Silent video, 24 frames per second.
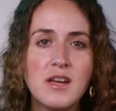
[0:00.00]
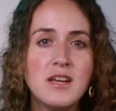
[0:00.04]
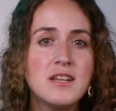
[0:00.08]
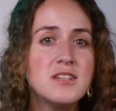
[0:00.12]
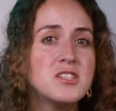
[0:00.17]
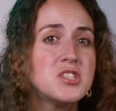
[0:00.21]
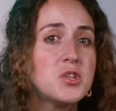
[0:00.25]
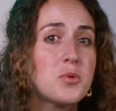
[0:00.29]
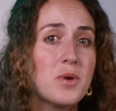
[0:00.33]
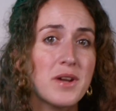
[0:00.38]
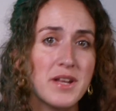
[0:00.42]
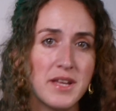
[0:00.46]

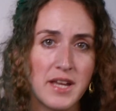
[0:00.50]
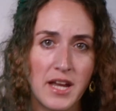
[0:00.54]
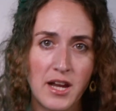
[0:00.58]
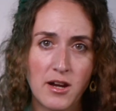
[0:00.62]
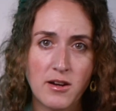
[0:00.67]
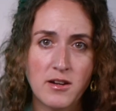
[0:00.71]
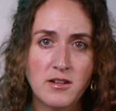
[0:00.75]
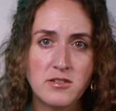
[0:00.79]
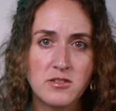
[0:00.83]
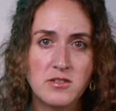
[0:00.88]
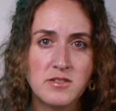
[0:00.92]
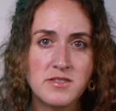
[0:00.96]
Do you want a
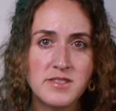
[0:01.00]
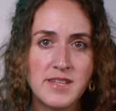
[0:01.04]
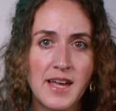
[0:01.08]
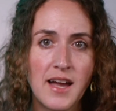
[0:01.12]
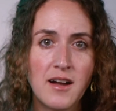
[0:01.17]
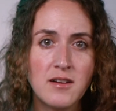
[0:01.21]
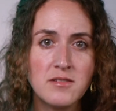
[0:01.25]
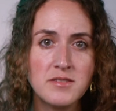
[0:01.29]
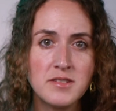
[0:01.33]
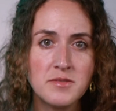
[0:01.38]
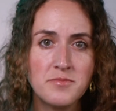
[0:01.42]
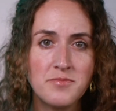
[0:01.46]
character
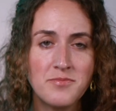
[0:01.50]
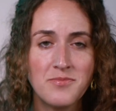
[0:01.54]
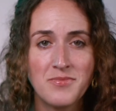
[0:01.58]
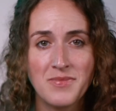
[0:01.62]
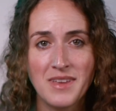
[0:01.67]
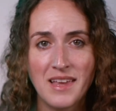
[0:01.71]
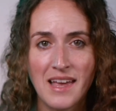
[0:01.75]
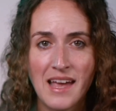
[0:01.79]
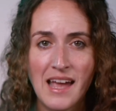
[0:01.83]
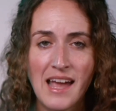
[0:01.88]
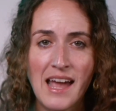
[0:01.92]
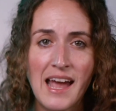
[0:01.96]
sound?
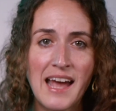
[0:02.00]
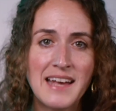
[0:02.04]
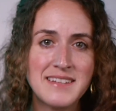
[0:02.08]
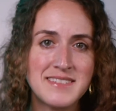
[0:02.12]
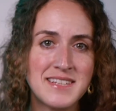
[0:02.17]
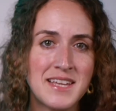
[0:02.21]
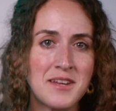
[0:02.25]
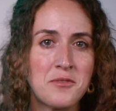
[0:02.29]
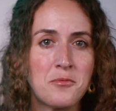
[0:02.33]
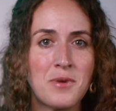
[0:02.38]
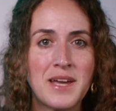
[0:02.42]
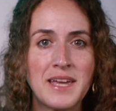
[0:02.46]
As
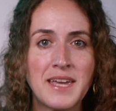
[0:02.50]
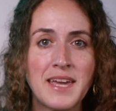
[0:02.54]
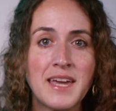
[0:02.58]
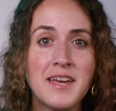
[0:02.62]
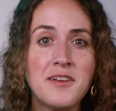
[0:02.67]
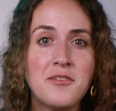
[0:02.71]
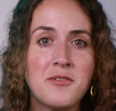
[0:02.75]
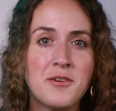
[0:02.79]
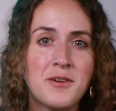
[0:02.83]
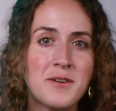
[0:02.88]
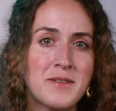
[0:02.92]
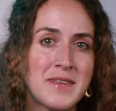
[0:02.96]
in Wicked
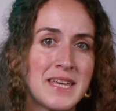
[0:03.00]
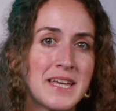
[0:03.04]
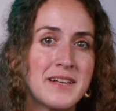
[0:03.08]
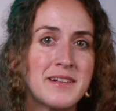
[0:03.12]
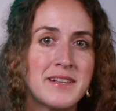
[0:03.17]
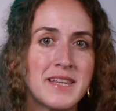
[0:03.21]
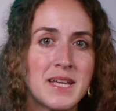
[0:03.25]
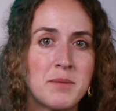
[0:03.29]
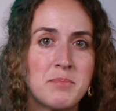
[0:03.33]
or Legally